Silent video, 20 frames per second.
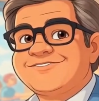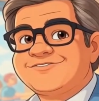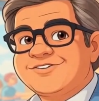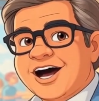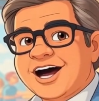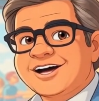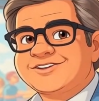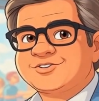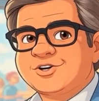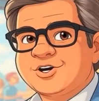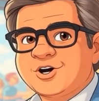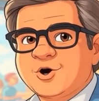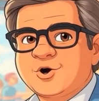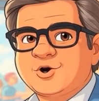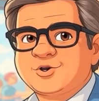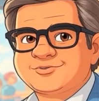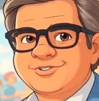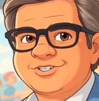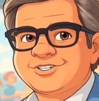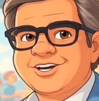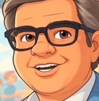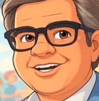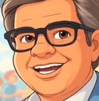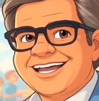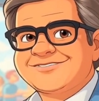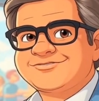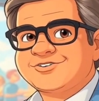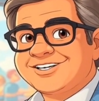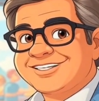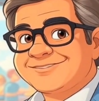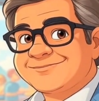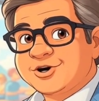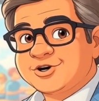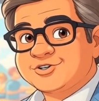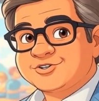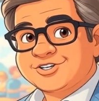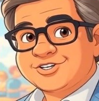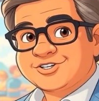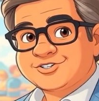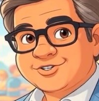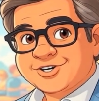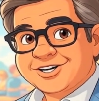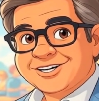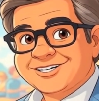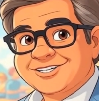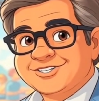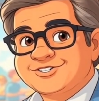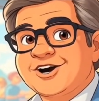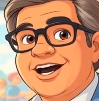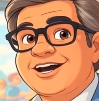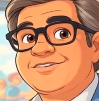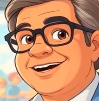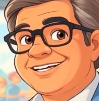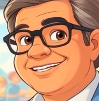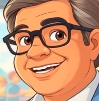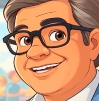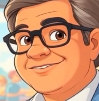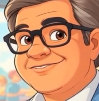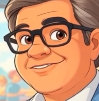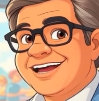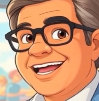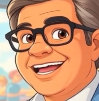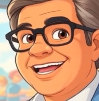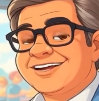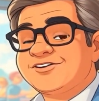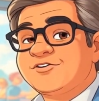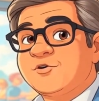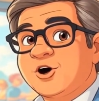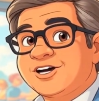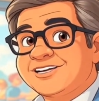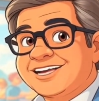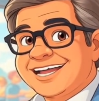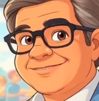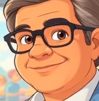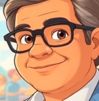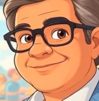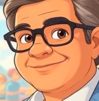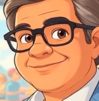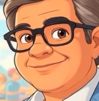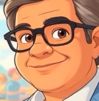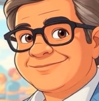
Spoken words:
If coughs or colds return after exposure to triggers, try to identify and avoid them.